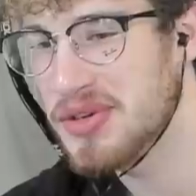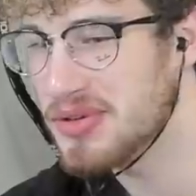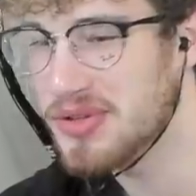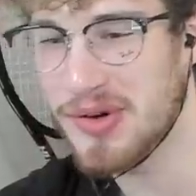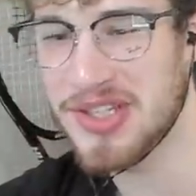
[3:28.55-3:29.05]

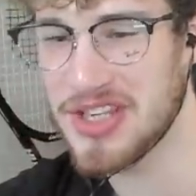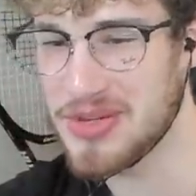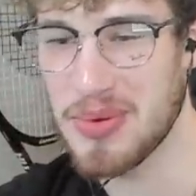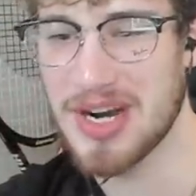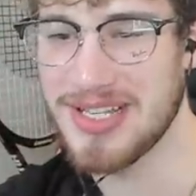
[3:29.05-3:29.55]
Dude, Shorts is
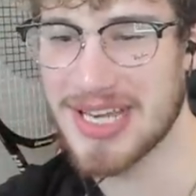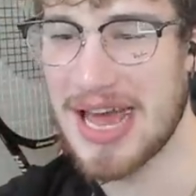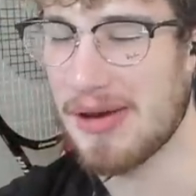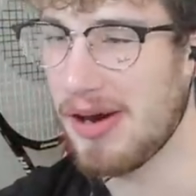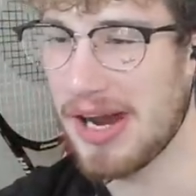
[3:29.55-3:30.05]
where it's
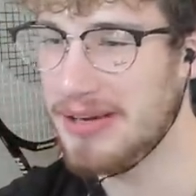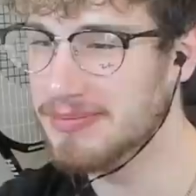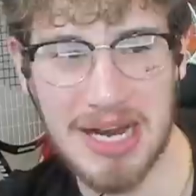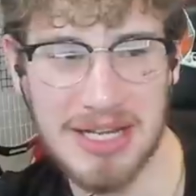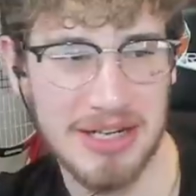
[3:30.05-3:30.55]
at, all right?
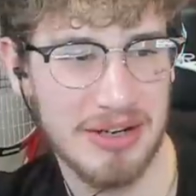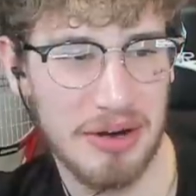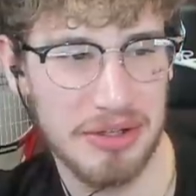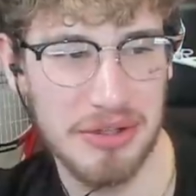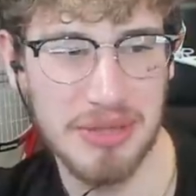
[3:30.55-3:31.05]
I need to
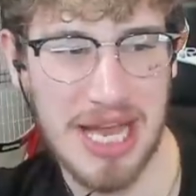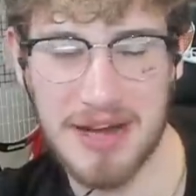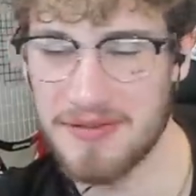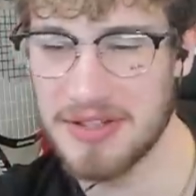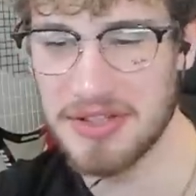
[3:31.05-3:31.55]
call you
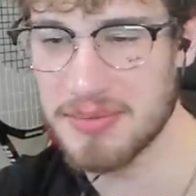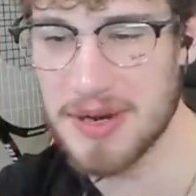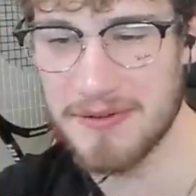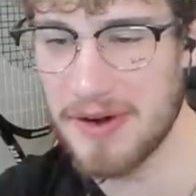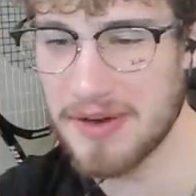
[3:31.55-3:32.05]
Lav and just
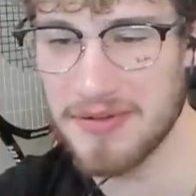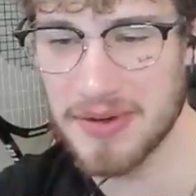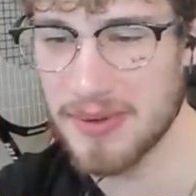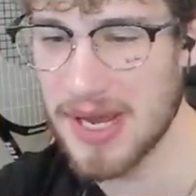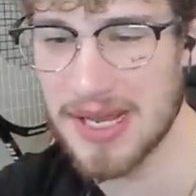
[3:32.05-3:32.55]
make fun of you,